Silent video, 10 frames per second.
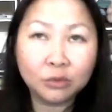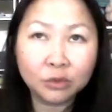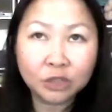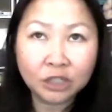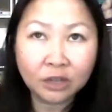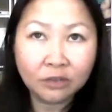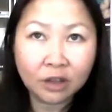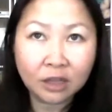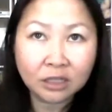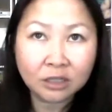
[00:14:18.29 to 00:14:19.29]
never
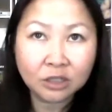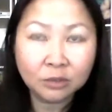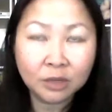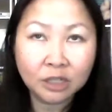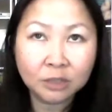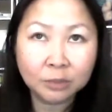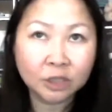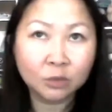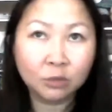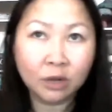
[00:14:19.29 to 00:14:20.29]
lost too much, but she
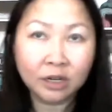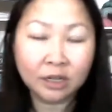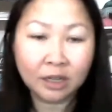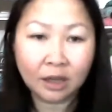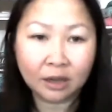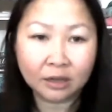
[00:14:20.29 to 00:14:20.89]
won a lot.